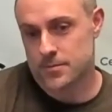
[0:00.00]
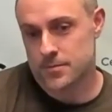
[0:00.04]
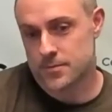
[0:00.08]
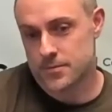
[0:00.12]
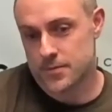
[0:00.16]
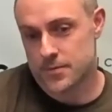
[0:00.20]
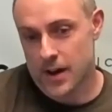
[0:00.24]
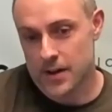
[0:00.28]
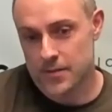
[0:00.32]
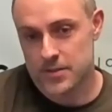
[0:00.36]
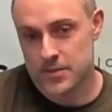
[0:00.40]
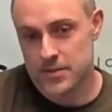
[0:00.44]

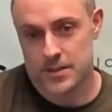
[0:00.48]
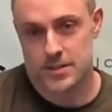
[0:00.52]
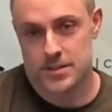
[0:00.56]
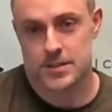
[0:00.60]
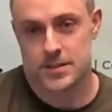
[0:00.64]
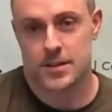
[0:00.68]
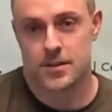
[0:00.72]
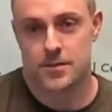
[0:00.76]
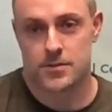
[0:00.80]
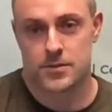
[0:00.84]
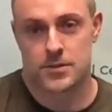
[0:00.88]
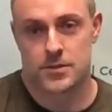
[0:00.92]
5-6
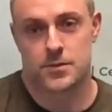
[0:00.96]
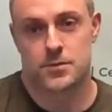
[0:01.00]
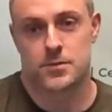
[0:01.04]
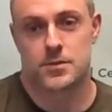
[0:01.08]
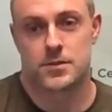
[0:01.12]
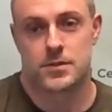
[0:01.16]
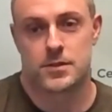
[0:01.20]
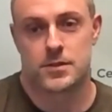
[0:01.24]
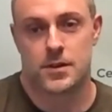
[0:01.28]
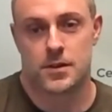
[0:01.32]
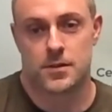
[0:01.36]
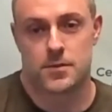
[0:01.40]
years
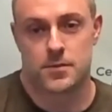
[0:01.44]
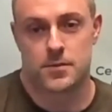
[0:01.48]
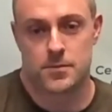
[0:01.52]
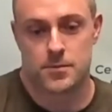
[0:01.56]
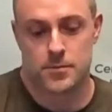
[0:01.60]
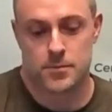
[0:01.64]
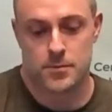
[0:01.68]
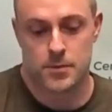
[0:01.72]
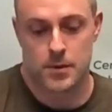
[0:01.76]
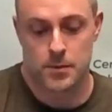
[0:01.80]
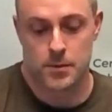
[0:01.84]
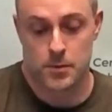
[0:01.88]
that
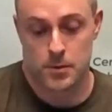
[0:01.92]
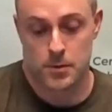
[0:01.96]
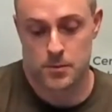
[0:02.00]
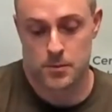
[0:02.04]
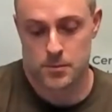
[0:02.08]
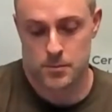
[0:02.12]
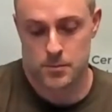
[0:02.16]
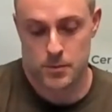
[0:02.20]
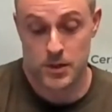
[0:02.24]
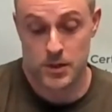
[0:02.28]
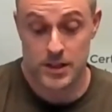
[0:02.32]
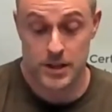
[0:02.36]
we were
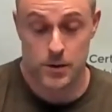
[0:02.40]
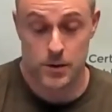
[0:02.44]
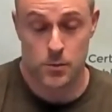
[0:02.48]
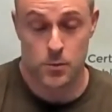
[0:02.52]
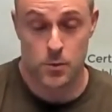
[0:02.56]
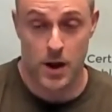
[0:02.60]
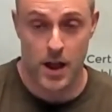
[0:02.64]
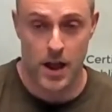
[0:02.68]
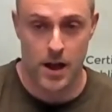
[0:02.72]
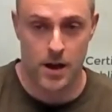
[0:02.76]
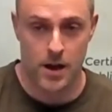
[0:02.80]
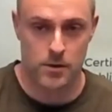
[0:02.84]
really
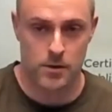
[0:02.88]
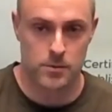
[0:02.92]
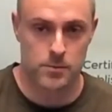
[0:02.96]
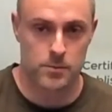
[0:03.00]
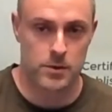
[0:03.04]
around.